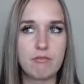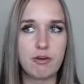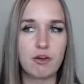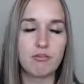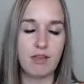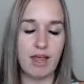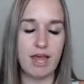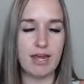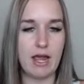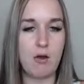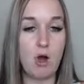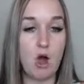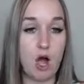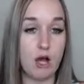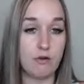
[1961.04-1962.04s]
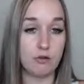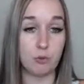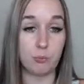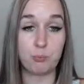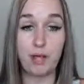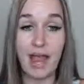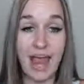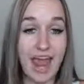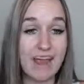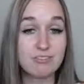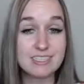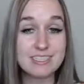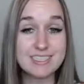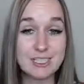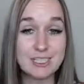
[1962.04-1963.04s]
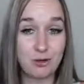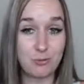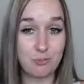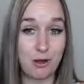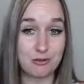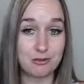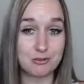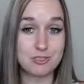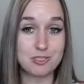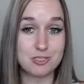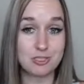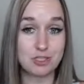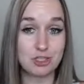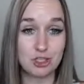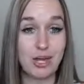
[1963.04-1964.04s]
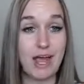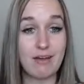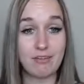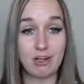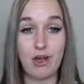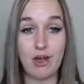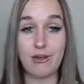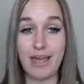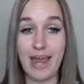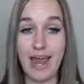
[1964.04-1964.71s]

for flat out offer. But every single post should have a call to